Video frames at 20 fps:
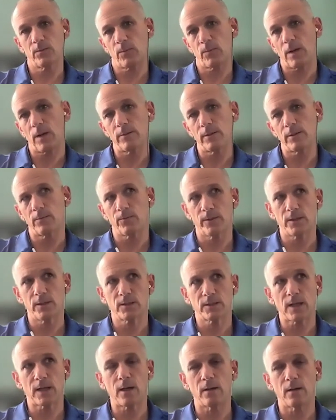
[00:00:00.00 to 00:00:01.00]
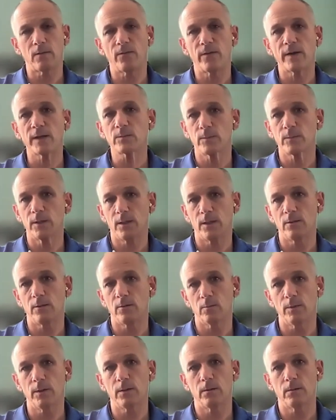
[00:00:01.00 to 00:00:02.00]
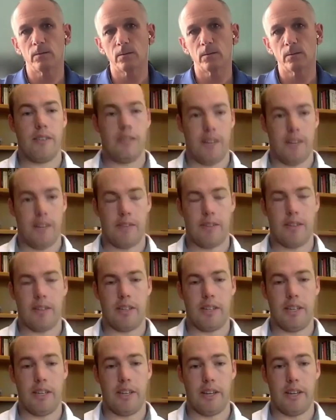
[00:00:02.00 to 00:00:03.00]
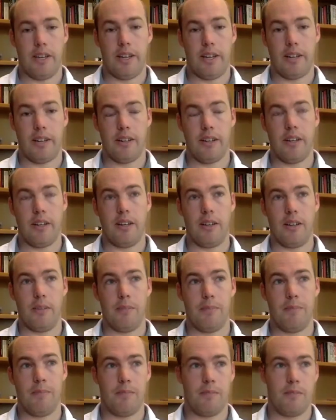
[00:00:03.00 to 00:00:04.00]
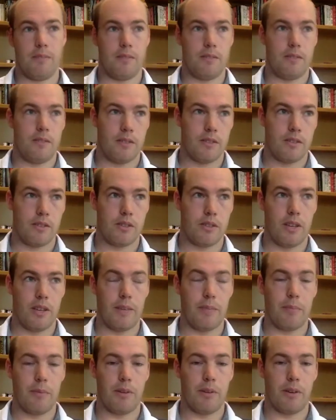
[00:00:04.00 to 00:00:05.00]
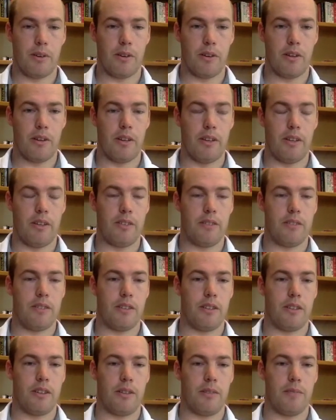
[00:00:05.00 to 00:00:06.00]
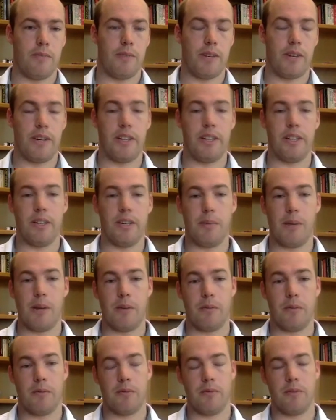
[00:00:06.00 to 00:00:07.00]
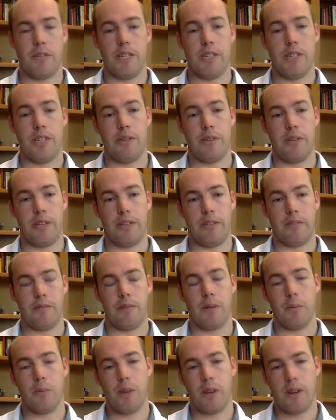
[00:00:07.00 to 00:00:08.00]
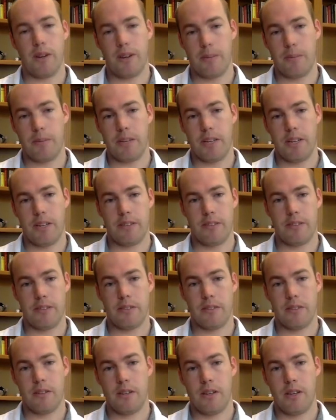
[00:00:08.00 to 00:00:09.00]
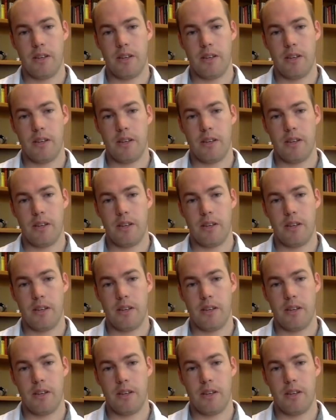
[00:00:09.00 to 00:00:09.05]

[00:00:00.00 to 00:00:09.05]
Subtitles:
probably a pretty solid investment in your boat. Definitely. And Sleipner is very good about issuing firmware updates.